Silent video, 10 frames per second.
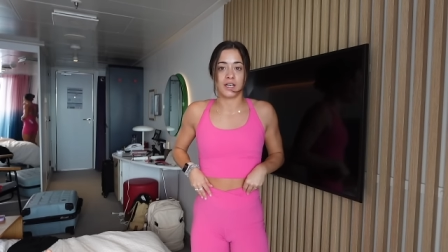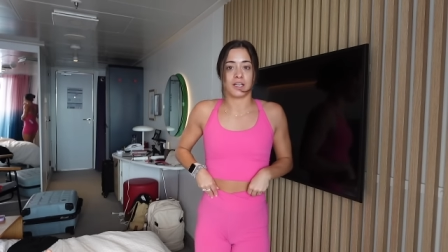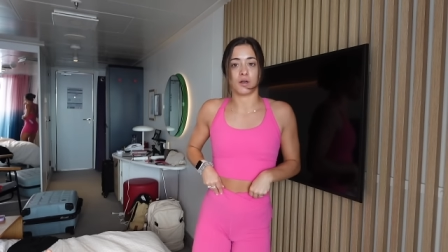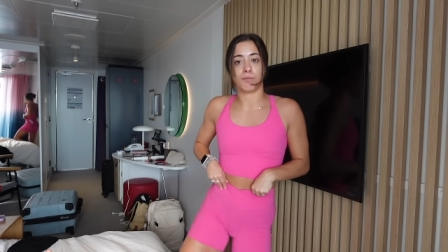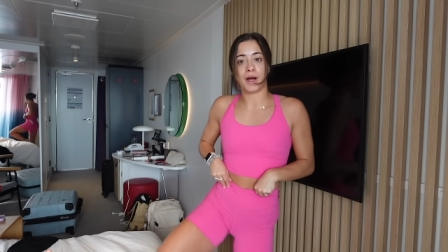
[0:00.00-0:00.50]

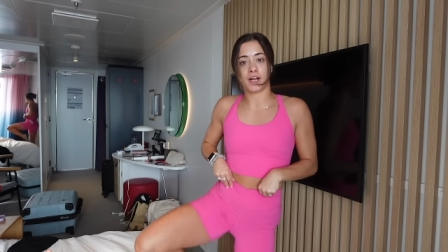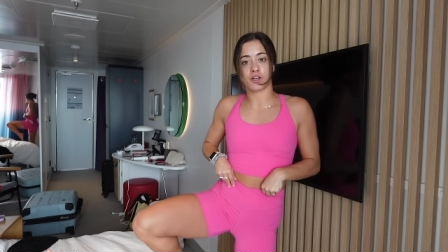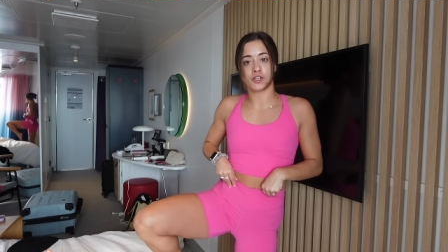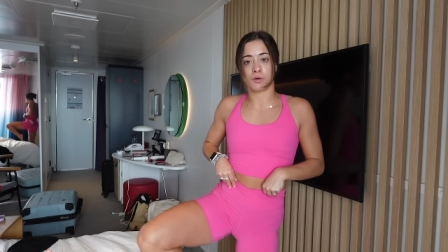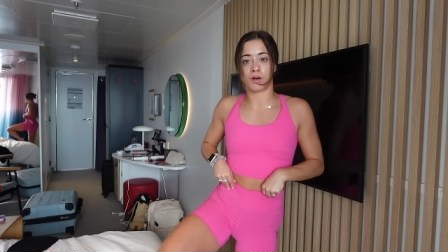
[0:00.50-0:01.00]
little biker
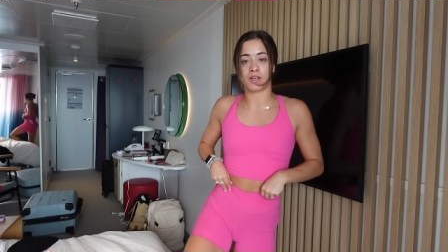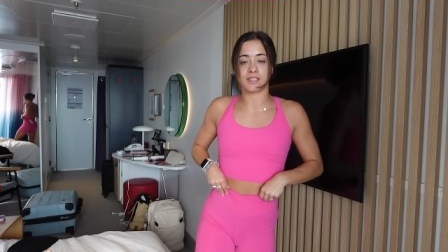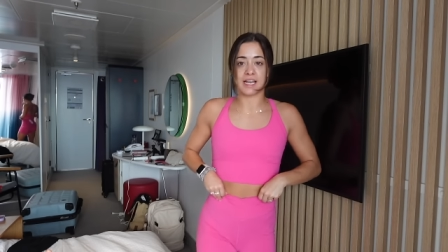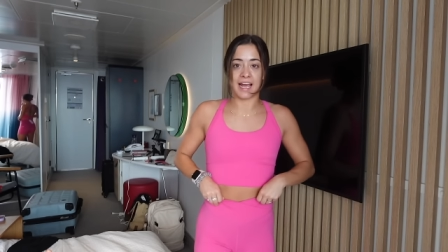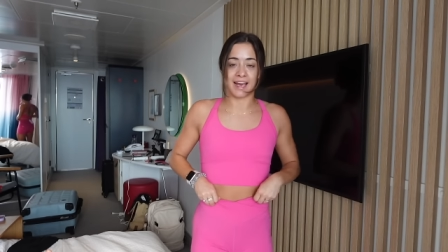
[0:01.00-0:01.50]

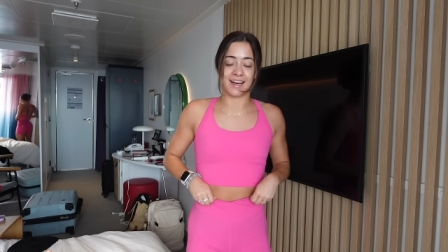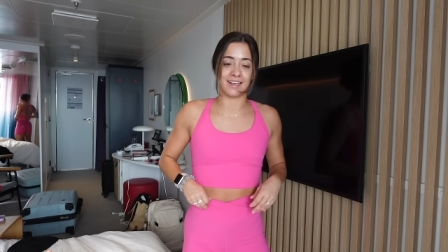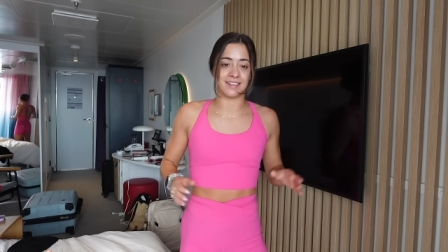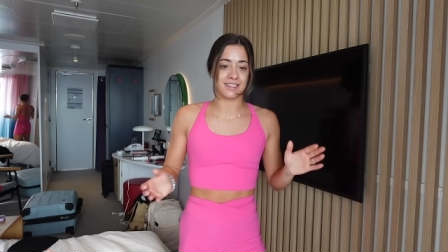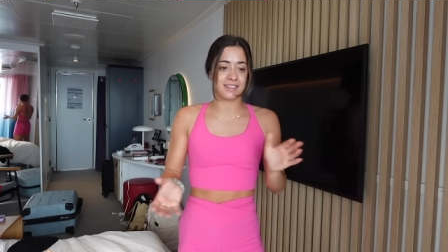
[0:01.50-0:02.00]
shorts,
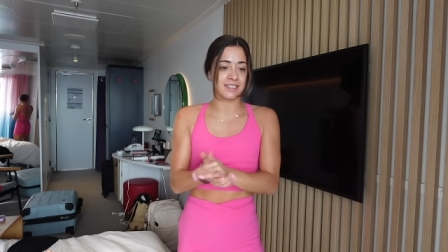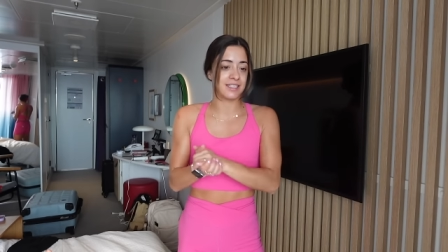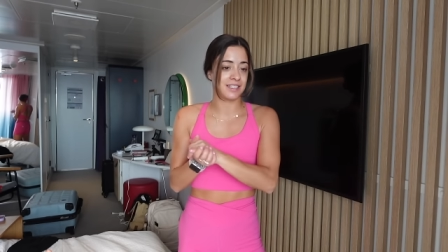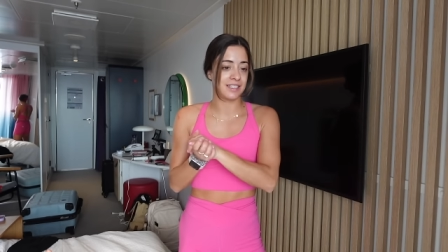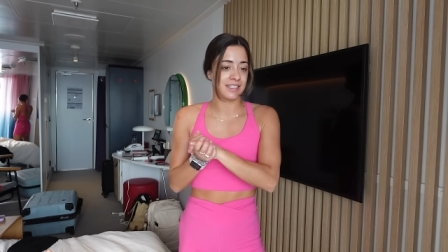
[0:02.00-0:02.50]
and
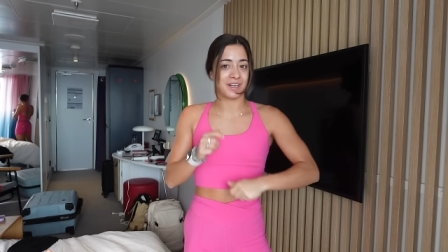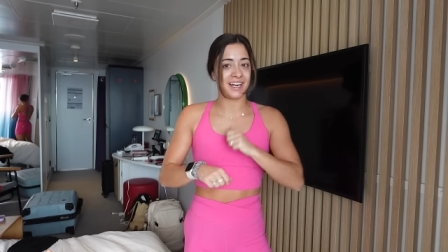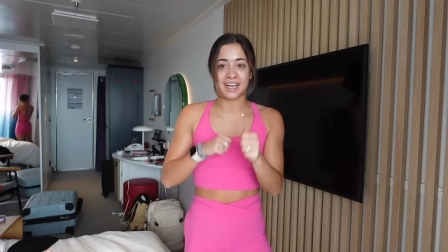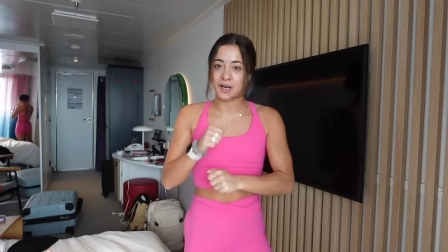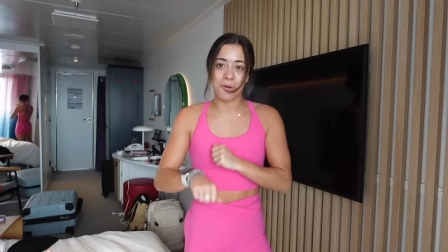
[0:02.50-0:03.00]
we're
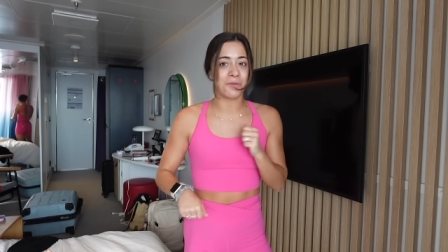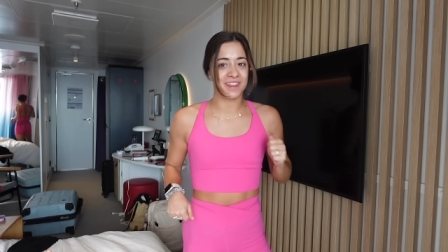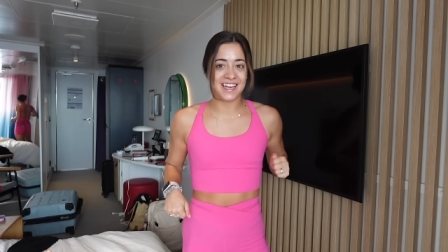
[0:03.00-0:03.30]
gonna get going with the